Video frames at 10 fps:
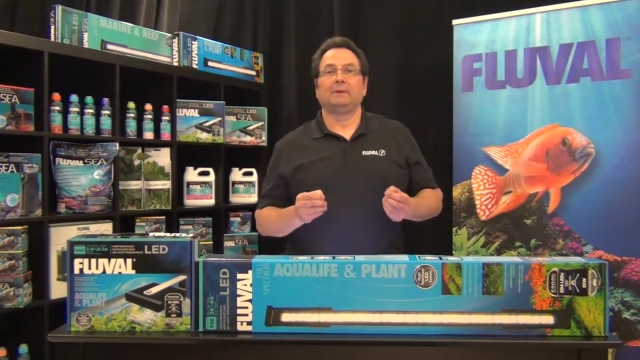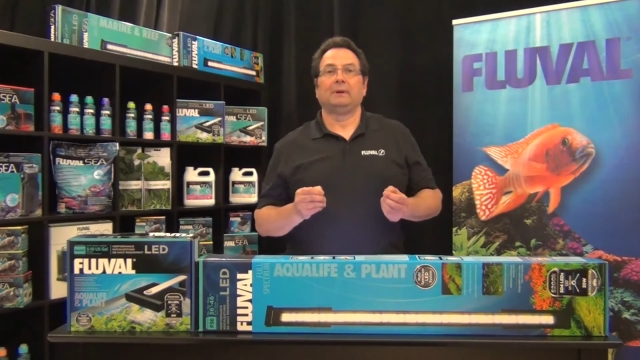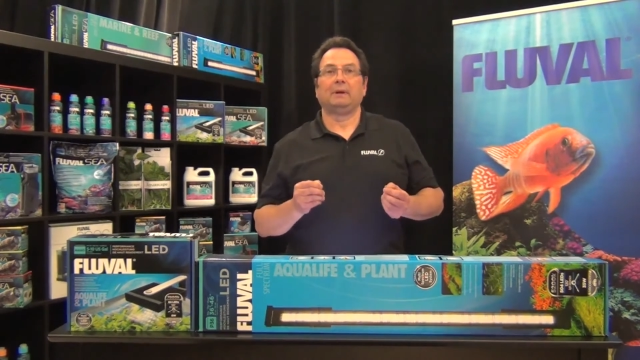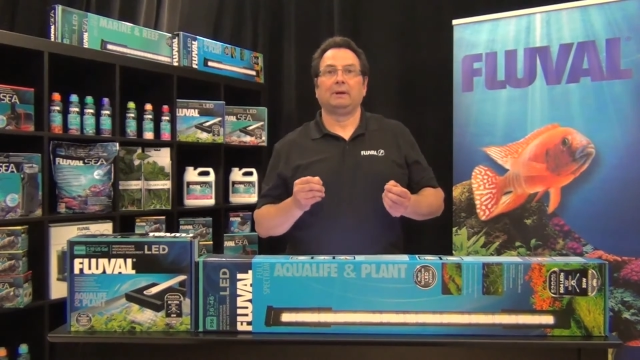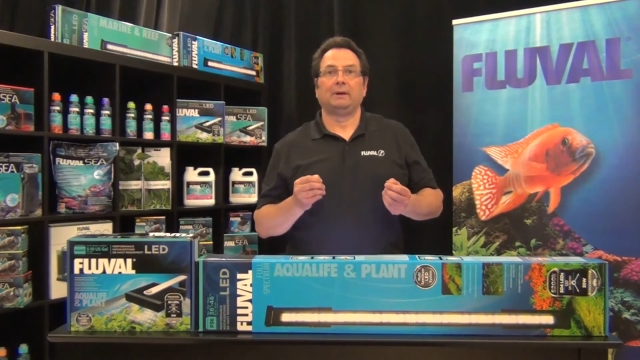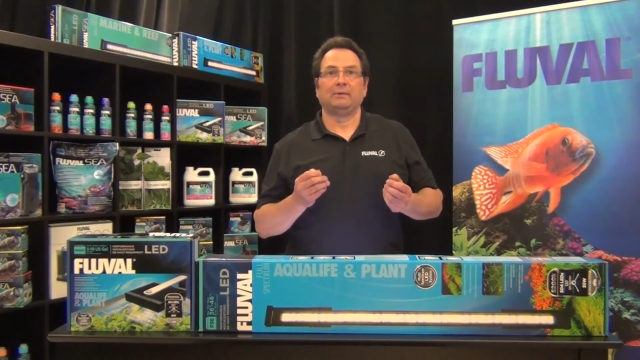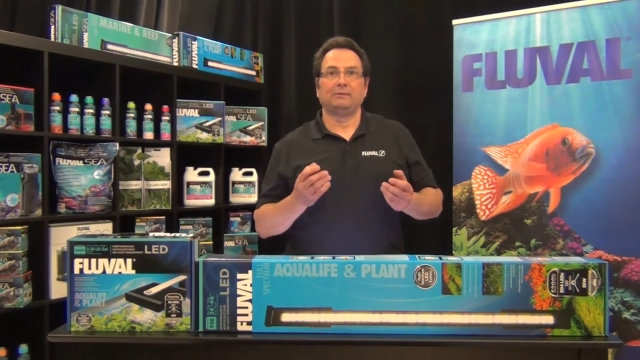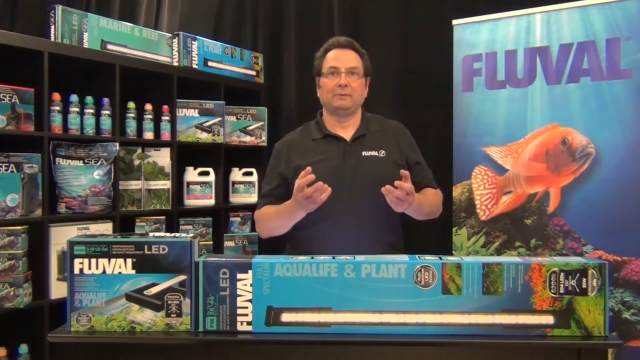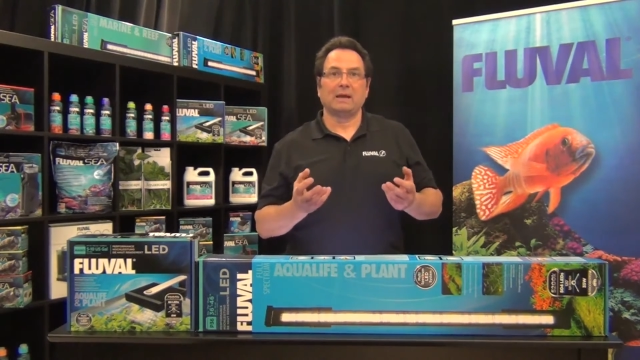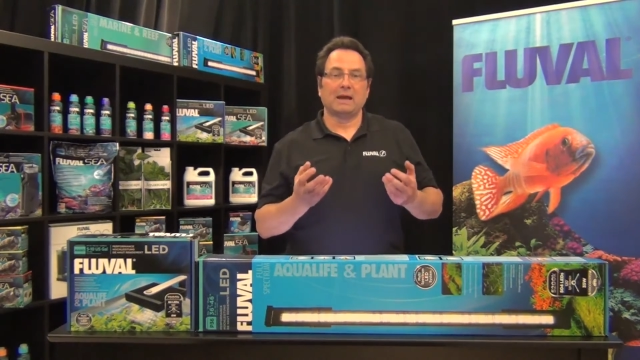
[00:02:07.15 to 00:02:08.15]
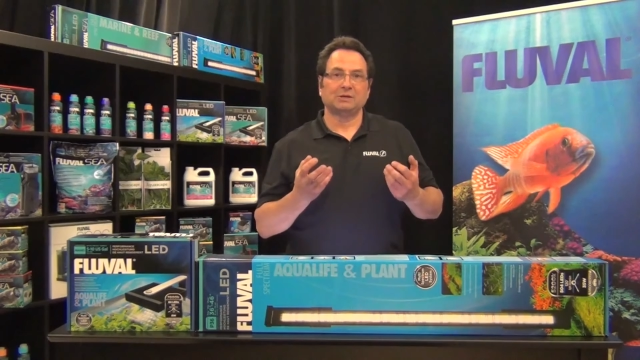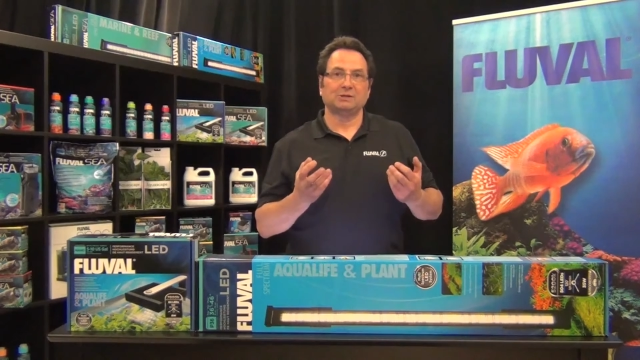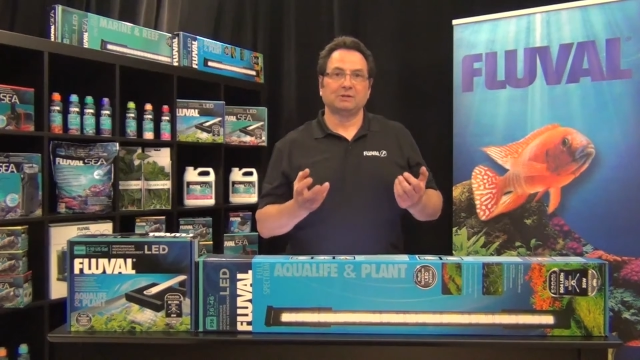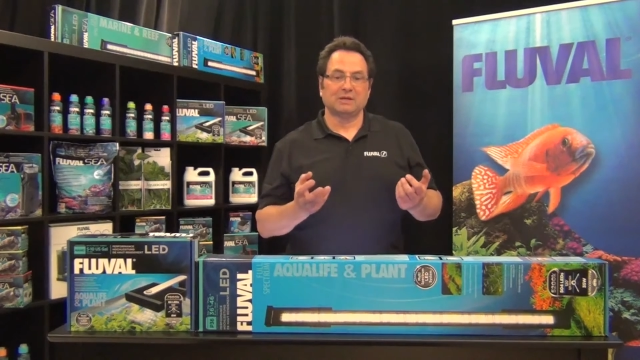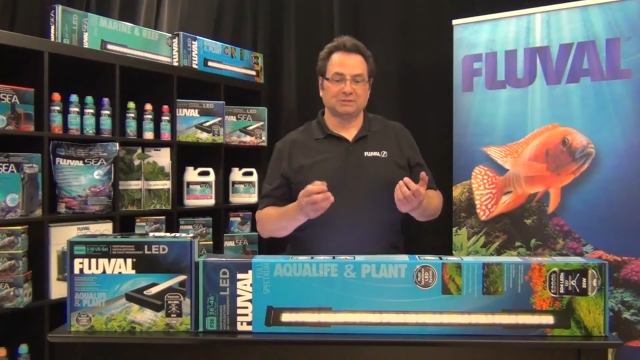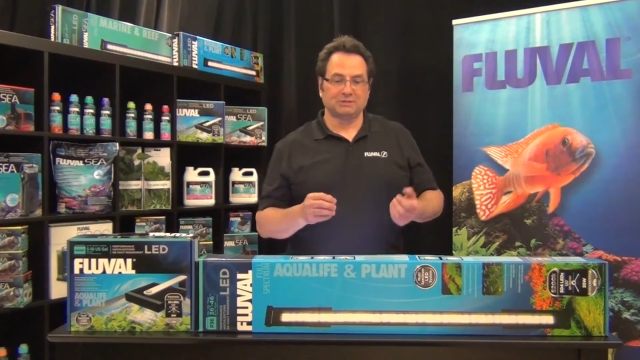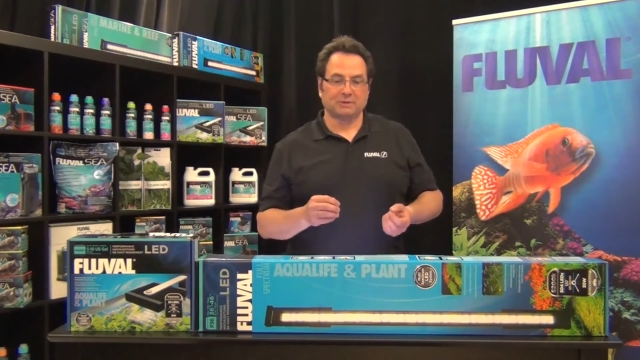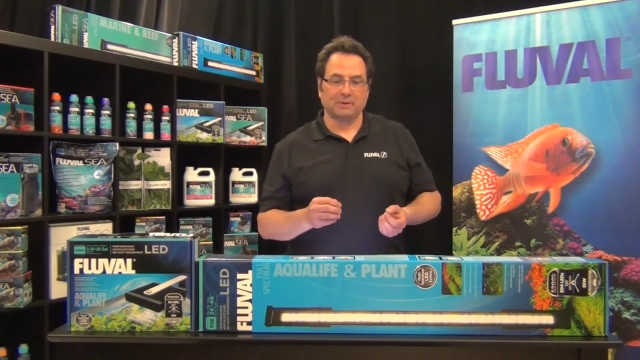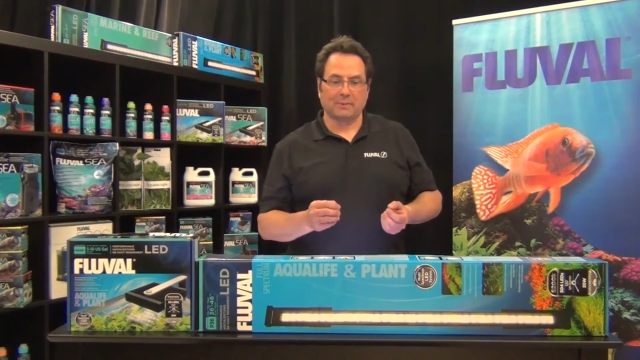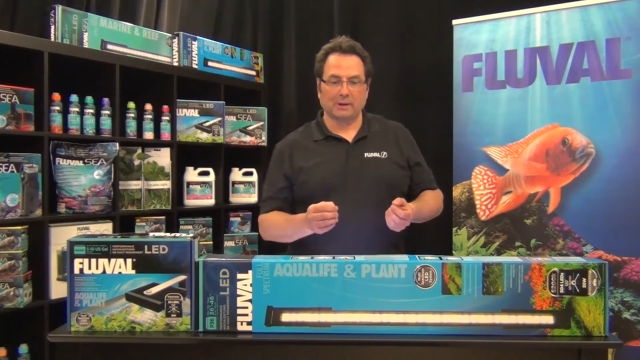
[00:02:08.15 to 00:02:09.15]
the reaction
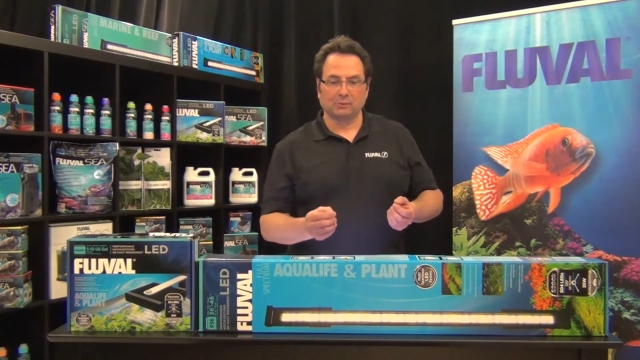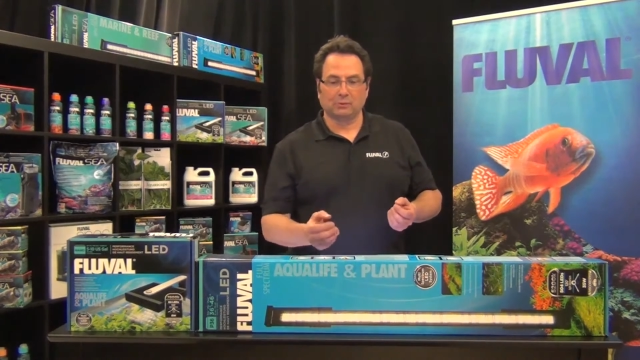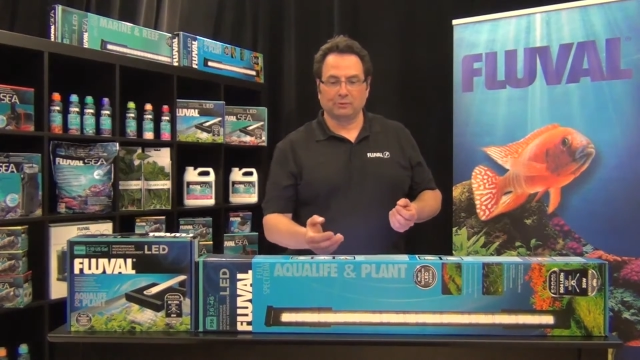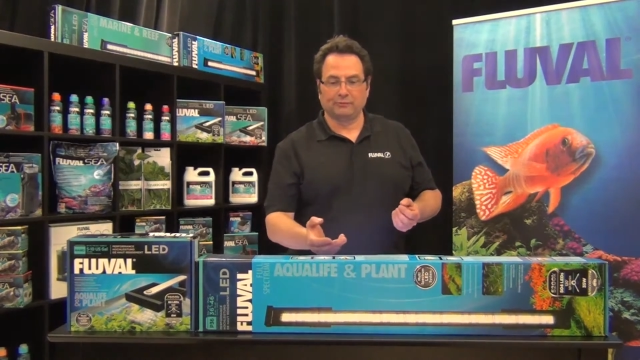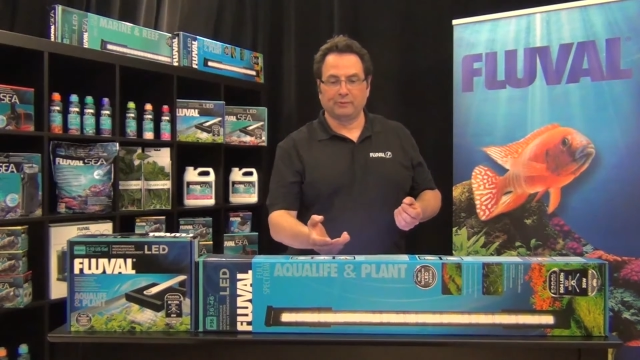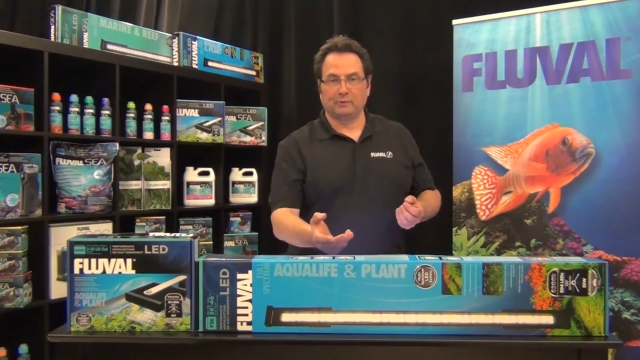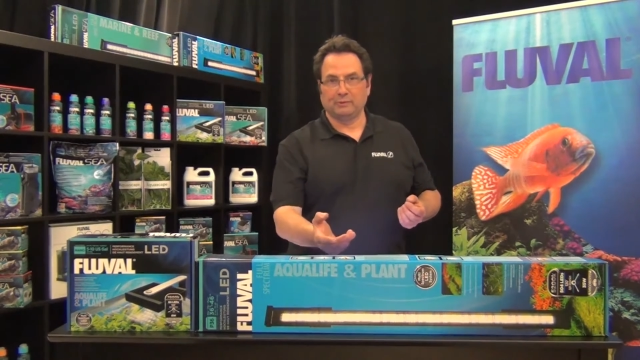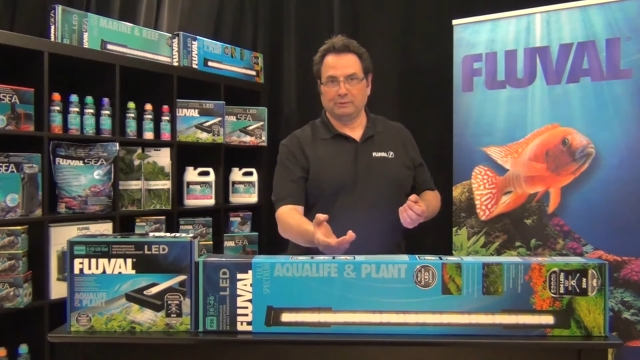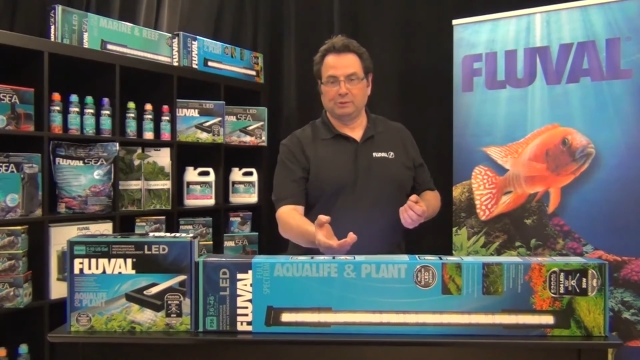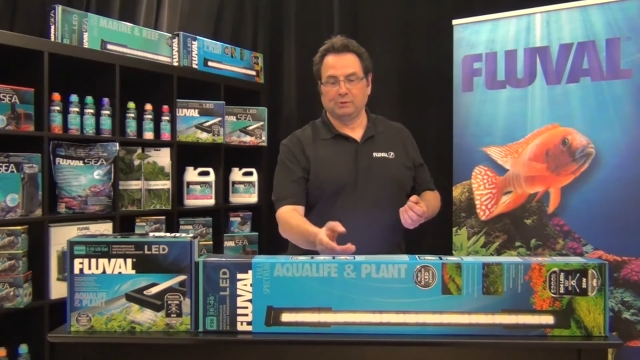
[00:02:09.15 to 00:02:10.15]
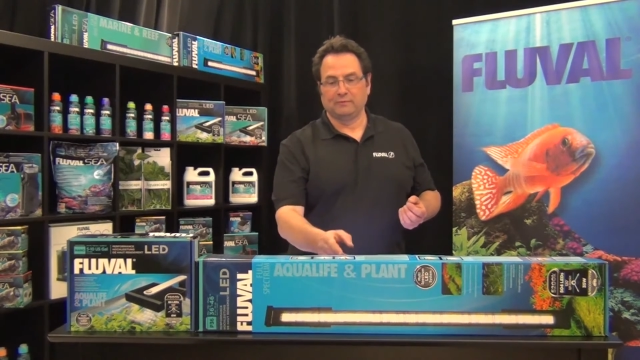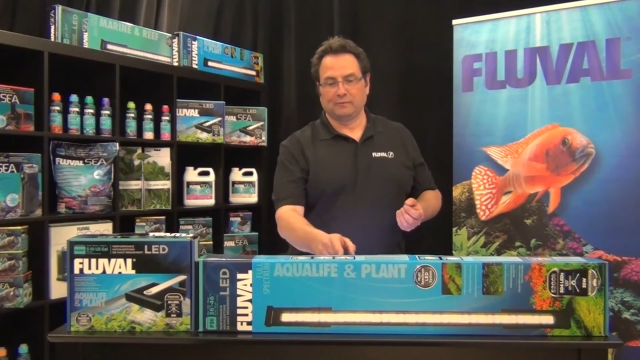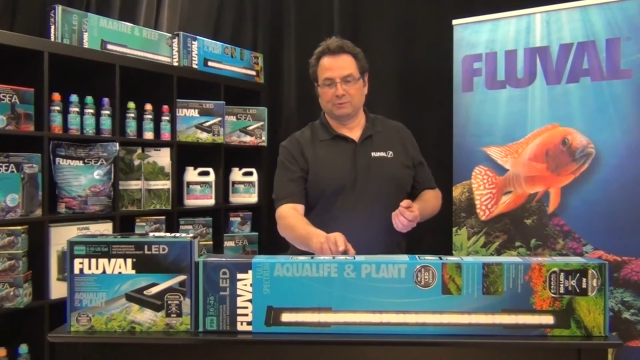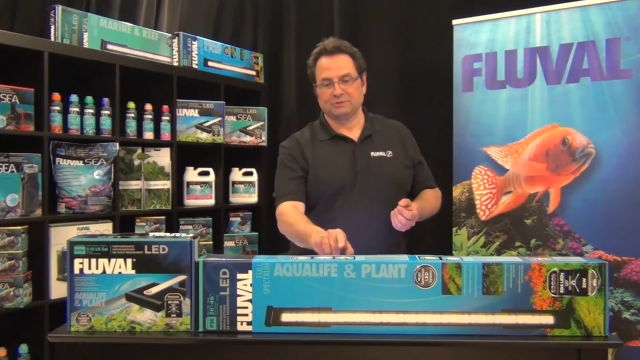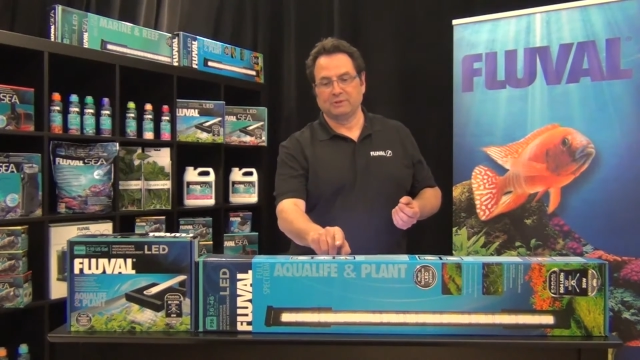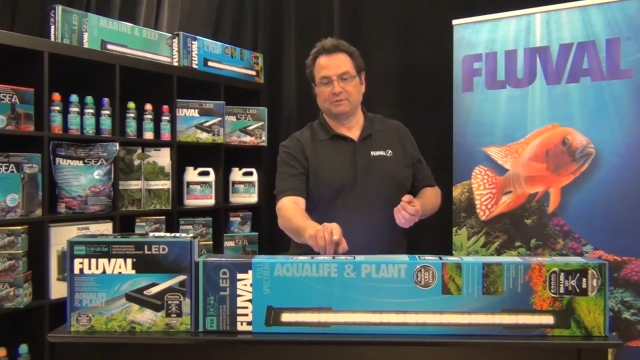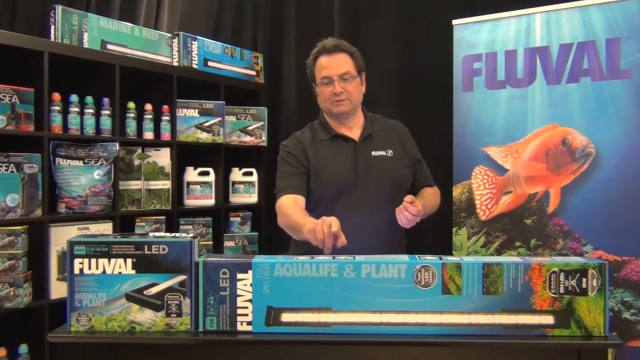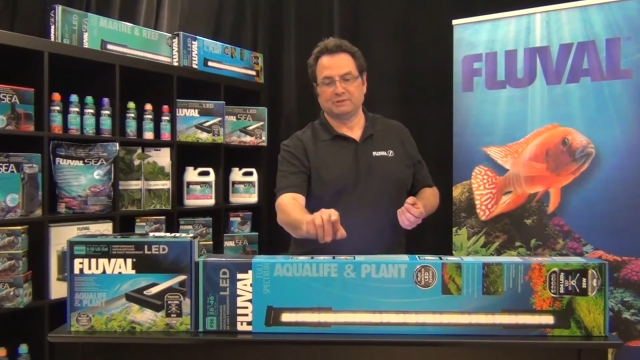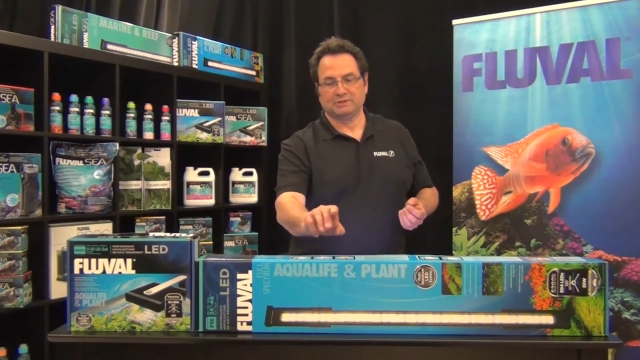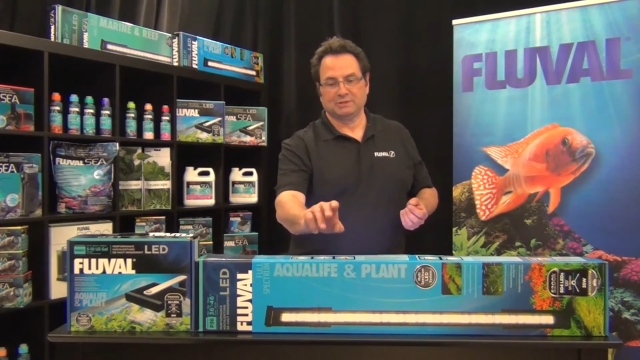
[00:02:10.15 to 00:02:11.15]
necessary by chlorophyll during
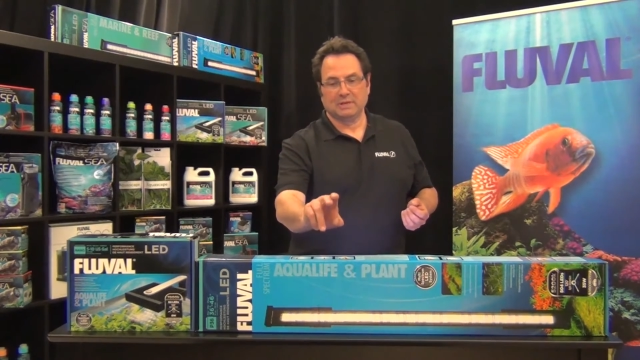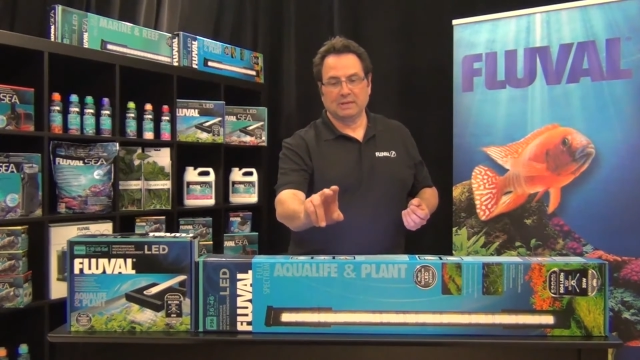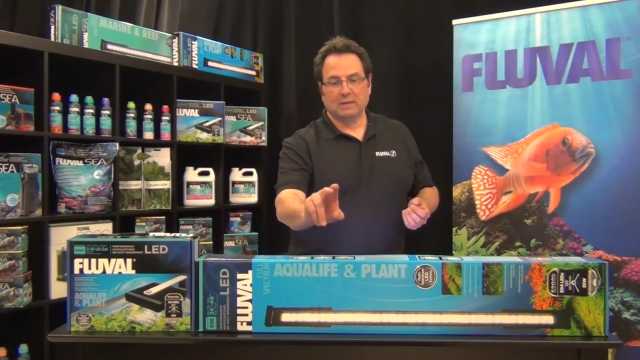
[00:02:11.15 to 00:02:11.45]
photosynthesis.